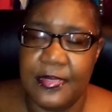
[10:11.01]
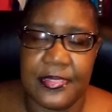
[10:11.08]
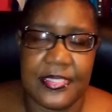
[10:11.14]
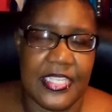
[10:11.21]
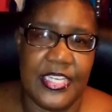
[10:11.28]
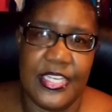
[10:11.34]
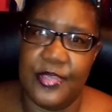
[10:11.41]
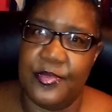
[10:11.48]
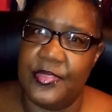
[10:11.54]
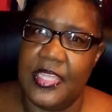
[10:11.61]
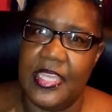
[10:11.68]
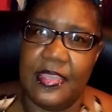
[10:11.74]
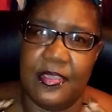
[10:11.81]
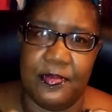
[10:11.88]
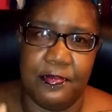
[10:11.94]
Because I know
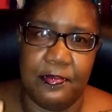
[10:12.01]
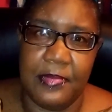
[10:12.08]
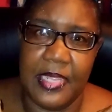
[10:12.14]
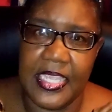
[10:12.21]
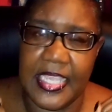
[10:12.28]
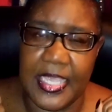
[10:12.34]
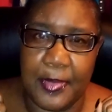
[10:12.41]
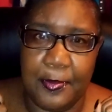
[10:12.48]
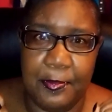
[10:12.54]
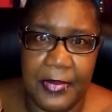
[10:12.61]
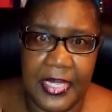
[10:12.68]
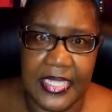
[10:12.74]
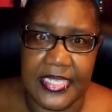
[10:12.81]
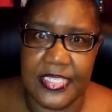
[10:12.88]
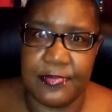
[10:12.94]
they are making a mint,